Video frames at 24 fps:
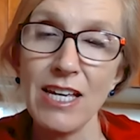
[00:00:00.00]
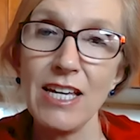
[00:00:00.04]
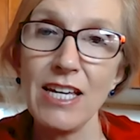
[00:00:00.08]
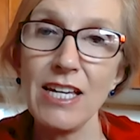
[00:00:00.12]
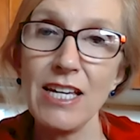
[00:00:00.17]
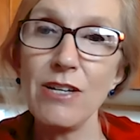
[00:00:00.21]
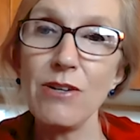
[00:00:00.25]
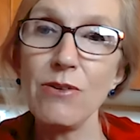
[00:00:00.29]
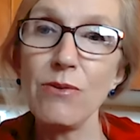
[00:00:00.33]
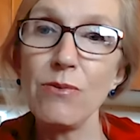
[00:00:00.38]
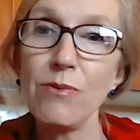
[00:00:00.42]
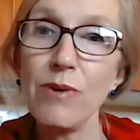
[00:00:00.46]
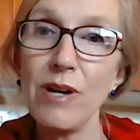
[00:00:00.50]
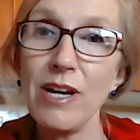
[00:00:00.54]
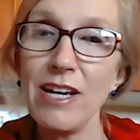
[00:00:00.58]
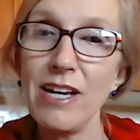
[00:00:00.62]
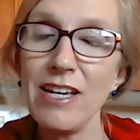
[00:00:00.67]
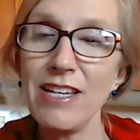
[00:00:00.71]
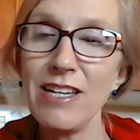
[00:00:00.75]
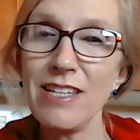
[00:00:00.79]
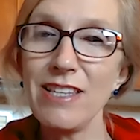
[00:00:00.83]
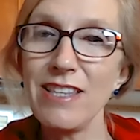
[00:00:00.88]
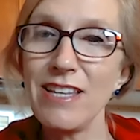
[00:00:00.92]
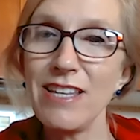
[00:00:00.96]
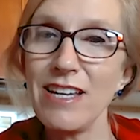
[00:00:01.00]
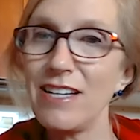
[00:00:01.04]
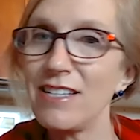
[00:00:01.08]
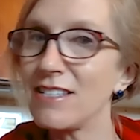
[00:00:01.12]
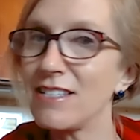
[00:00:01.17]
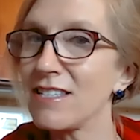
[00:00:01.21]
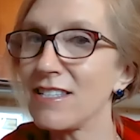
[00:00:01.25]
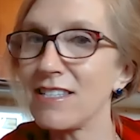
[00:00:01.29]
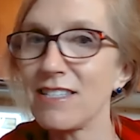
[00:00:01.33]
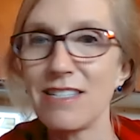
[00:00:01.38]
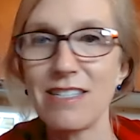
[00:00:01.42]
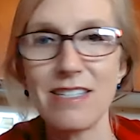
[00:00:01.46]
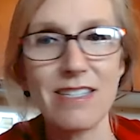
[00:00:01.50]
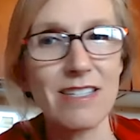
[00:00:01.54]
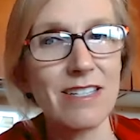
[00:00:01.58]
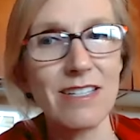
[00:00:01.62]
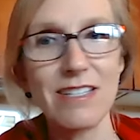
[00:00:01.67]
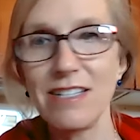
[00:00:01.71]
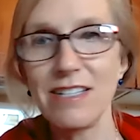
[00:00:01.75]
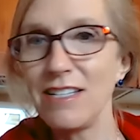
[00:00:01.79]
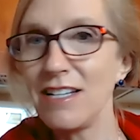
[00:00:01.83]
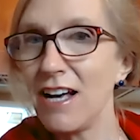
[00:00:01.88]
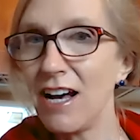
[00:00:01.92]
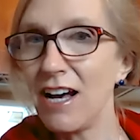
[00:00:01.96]
in a way that's
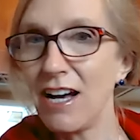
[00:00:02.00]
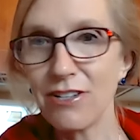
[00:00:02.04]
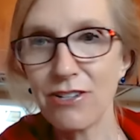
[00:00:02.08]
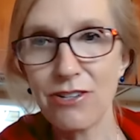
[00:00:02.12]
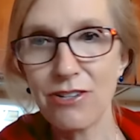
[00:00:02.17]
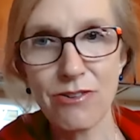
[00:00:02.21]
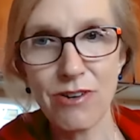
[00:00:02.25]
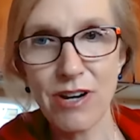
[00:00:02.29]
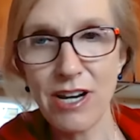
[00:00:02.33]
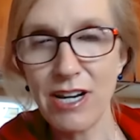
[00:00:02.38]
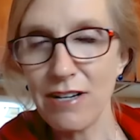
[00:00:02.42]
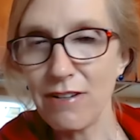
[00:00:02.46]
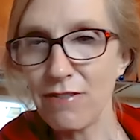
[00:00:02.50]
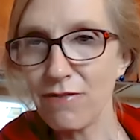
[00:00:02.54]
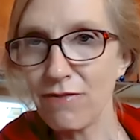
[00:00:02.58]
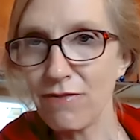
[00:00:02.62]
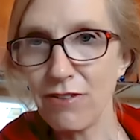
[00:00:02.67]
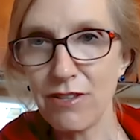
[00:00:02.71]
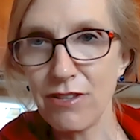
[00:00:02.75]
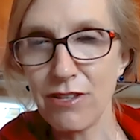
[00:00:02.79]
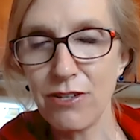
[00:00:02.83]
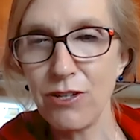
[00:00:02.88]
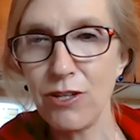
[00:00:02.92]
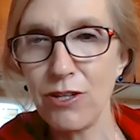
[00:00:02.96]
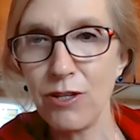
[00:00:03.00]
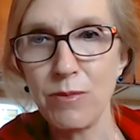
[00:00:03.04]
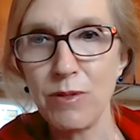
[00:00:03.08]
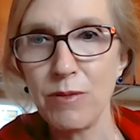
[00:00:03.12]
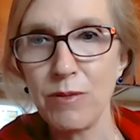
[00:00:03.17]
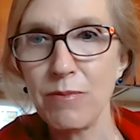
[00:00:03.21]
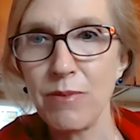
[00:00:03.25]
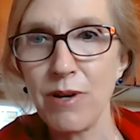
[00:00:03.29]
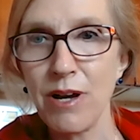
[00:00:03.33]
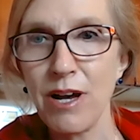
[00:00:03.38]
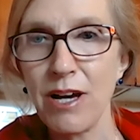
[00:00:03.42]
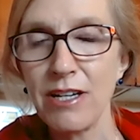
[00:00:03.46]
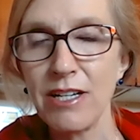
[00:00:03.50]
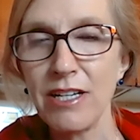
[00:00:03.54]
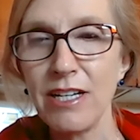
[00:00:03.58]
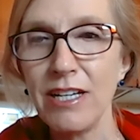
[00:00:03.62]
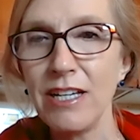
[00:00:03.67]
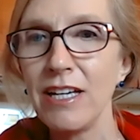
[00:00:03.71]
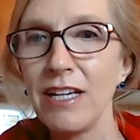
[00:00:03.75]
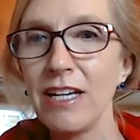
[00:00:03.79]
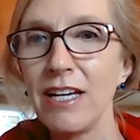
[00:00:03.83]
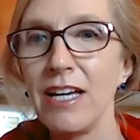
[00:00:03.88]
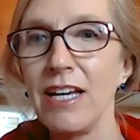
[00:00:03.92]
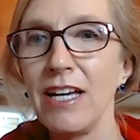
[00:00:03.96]
not great for the human
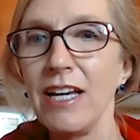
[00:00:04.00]
body.